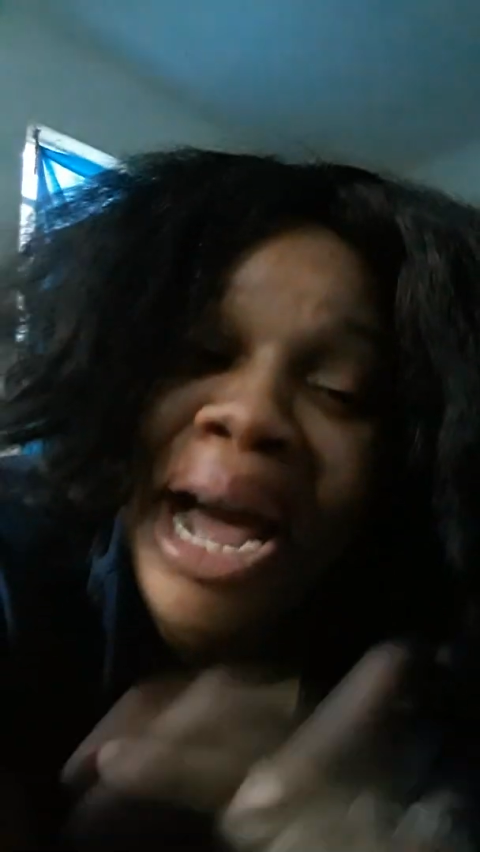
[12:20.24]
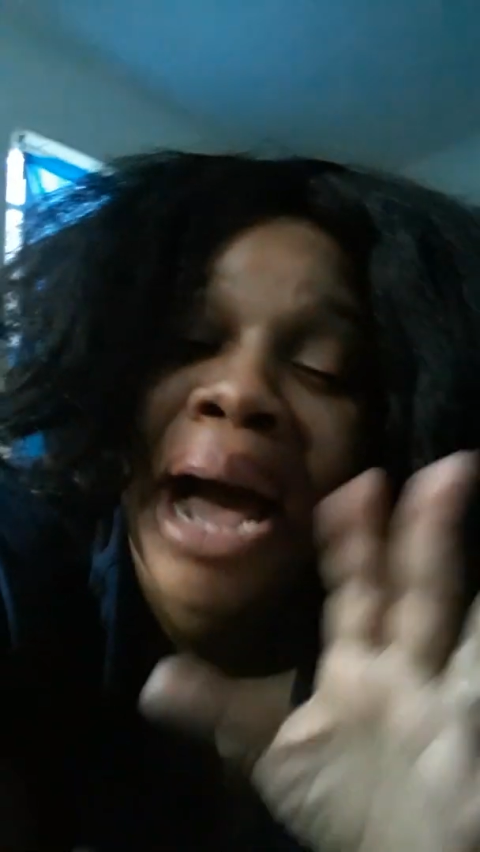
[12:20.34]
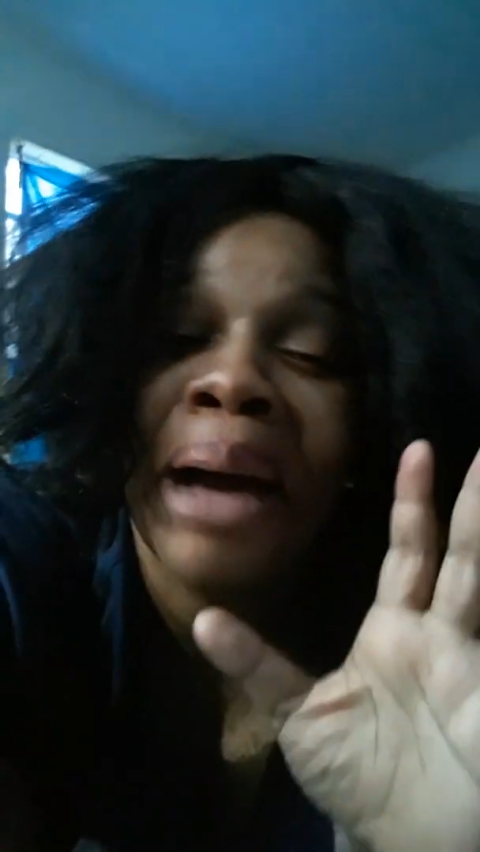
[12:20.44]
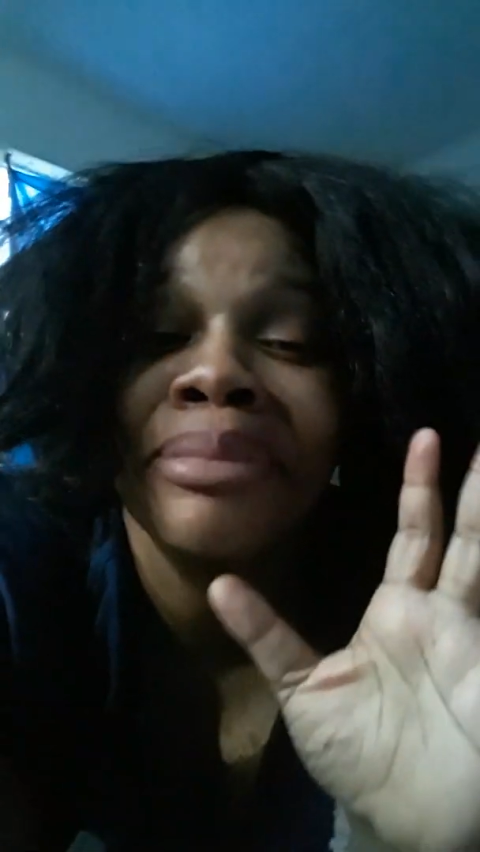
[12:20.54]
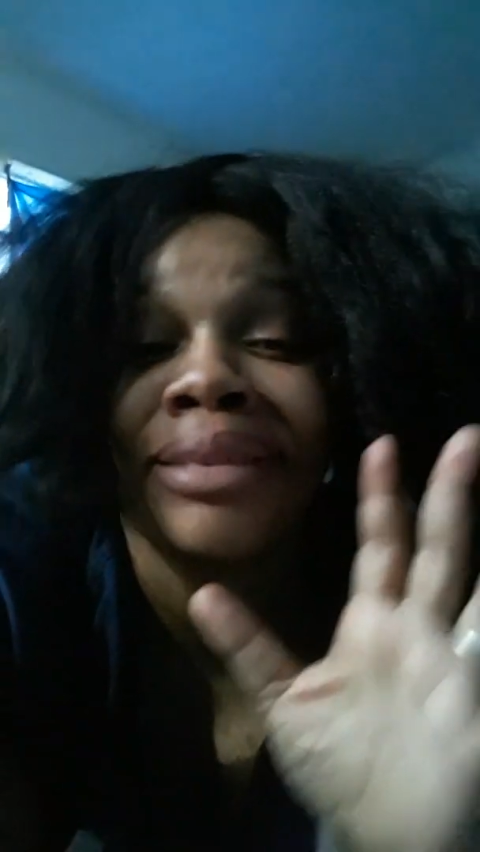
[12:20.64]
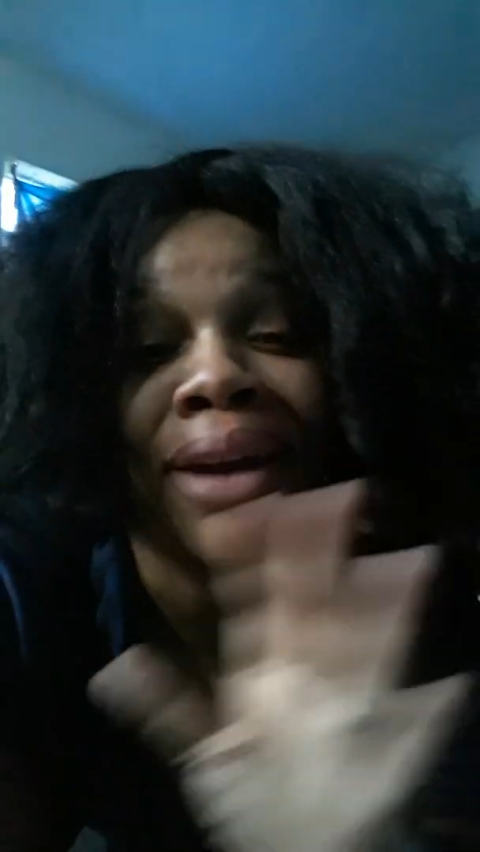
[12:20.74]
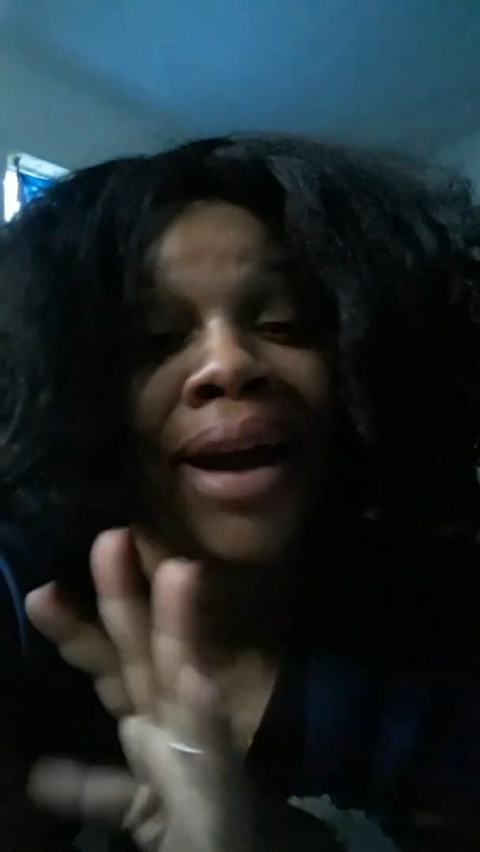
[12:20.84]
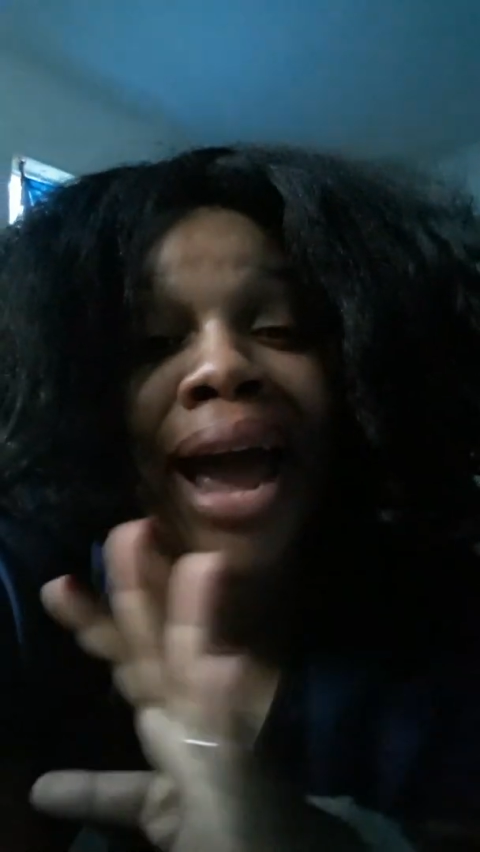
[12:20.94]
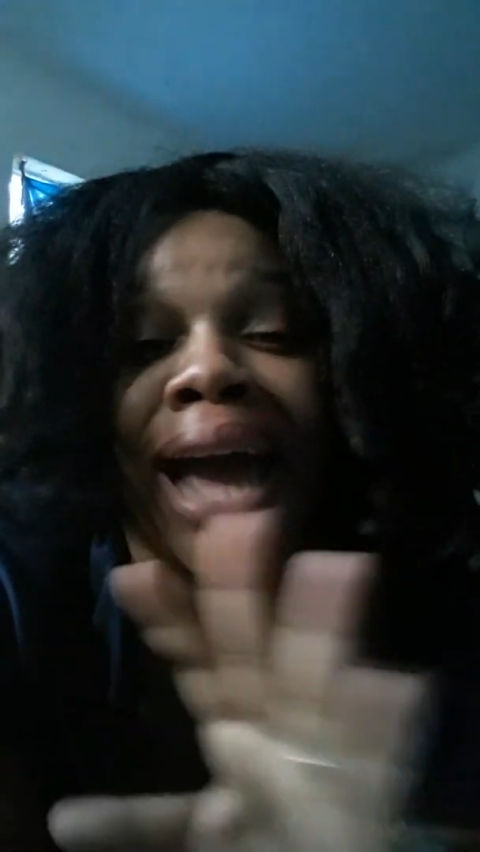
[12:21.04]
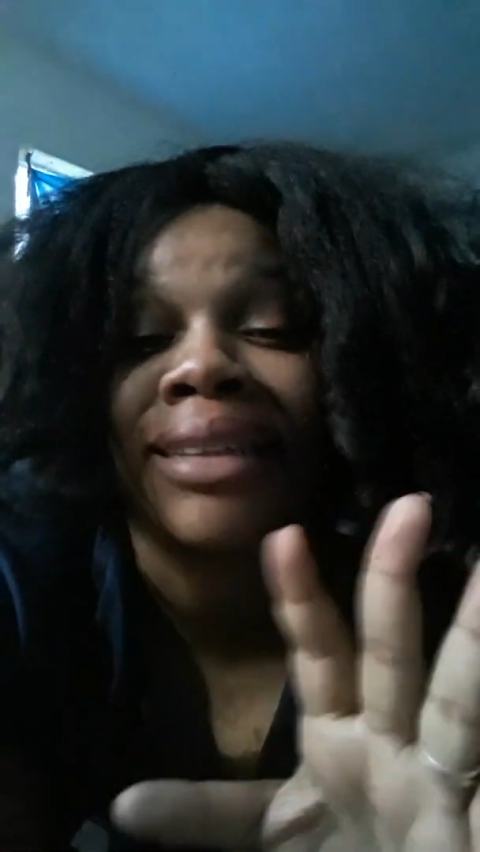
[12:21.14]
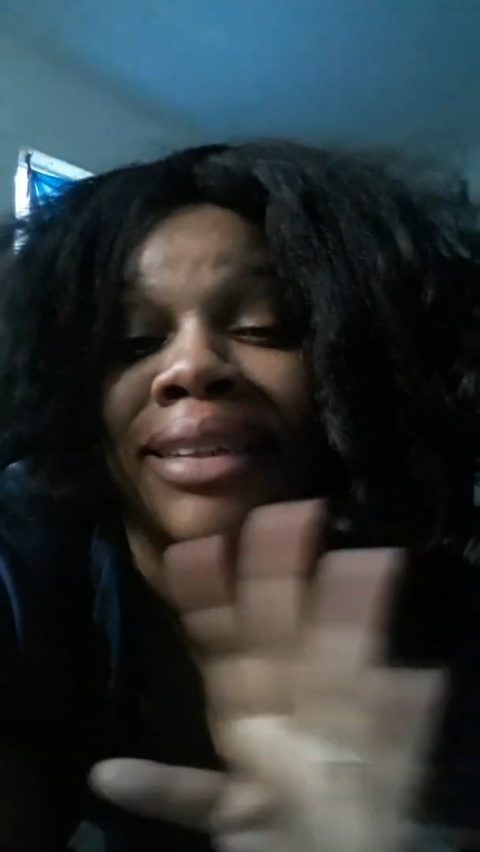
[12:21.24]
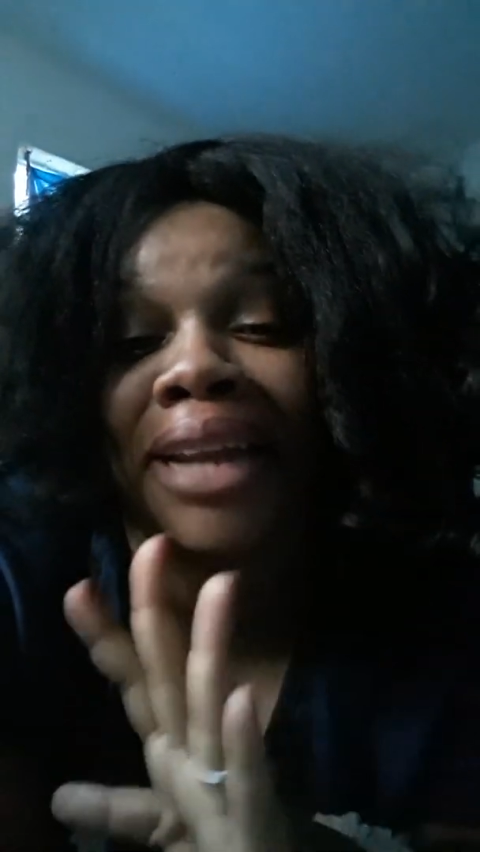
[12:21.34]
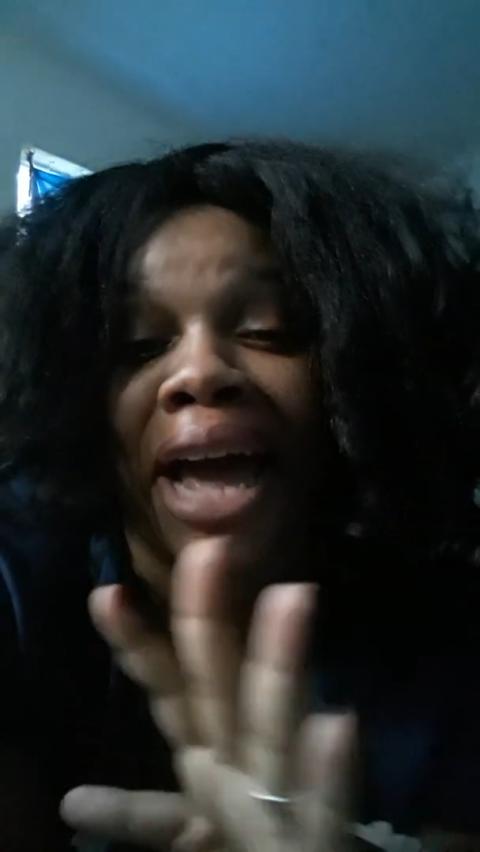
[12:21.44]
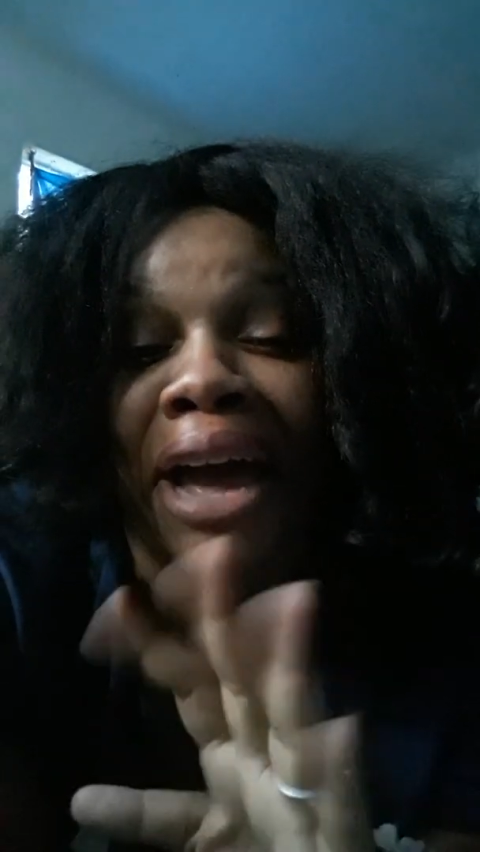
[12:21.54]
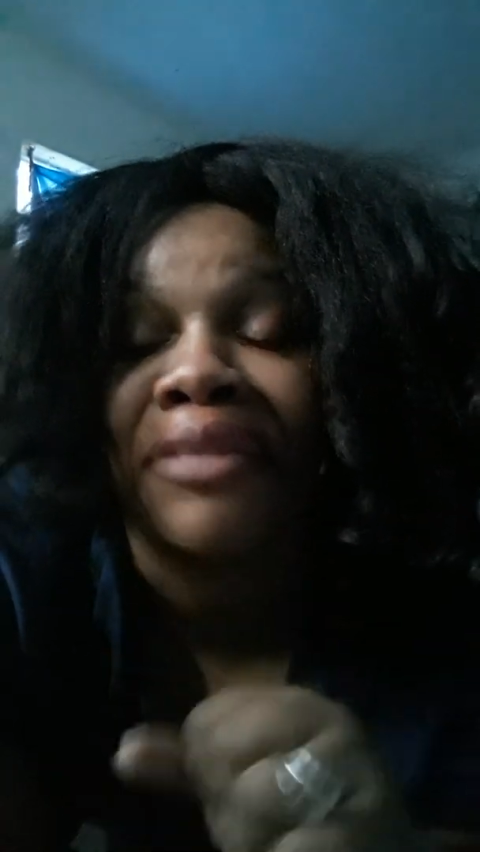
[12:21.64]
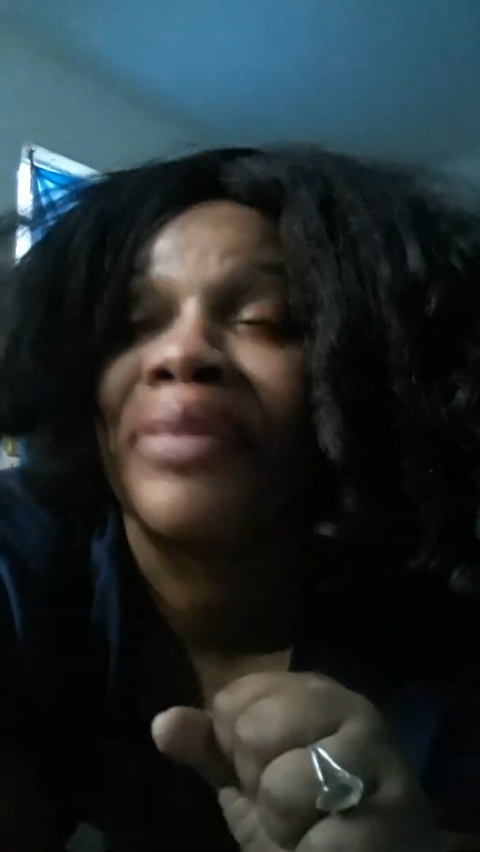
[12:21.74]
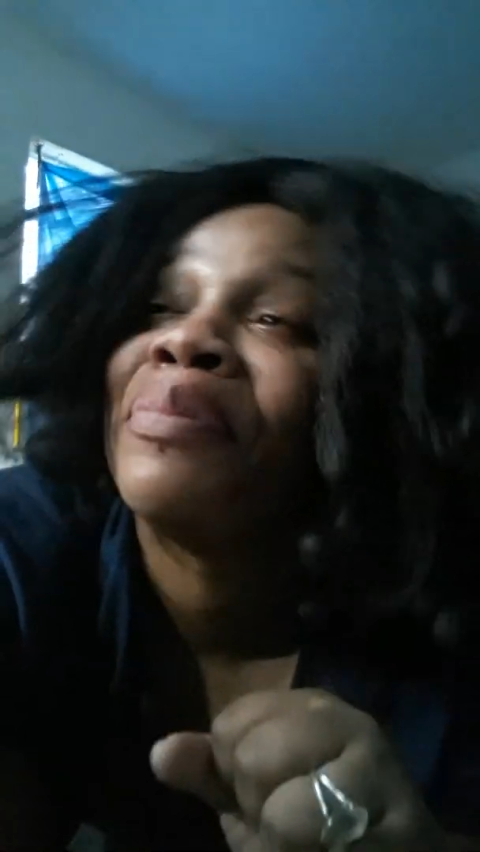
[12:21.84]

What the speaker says: I'm sorry, I had to laugh.